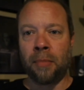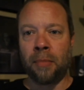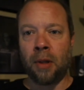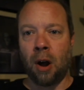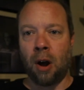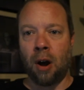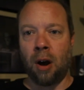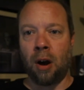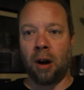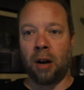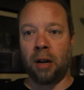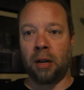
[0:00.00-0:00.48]

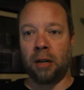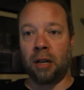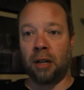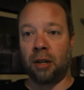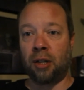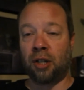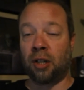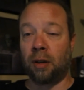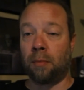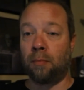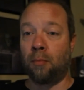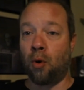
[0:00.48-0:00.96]
on
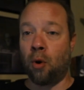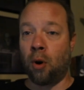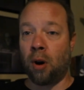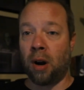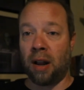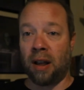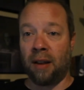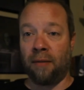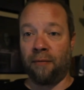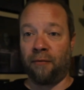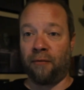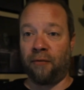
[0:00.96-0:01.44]
some more
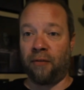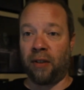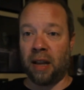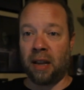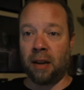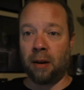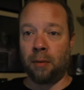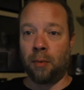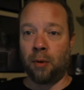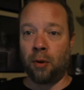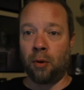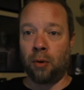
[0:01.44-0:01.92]

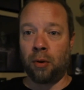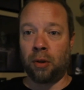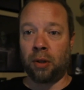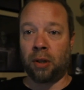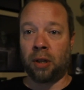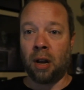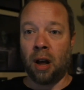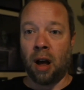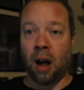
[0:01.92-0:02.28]
inflatables,